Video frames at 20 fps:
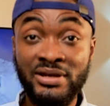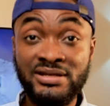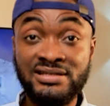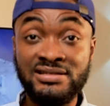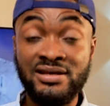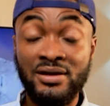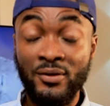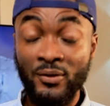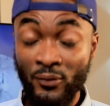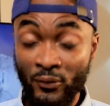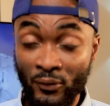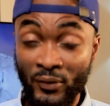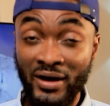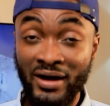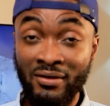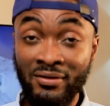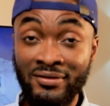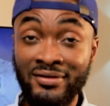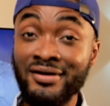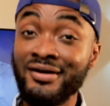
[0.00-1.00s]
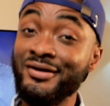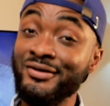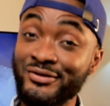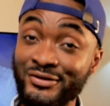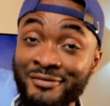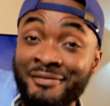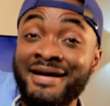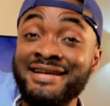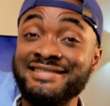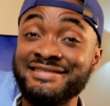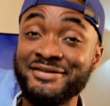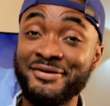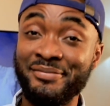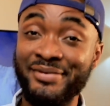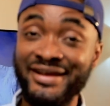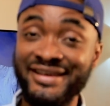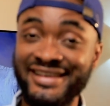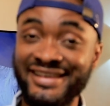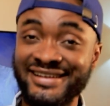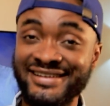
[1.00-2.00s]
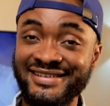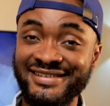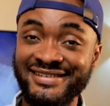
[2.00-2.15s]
it, well, you might still break it.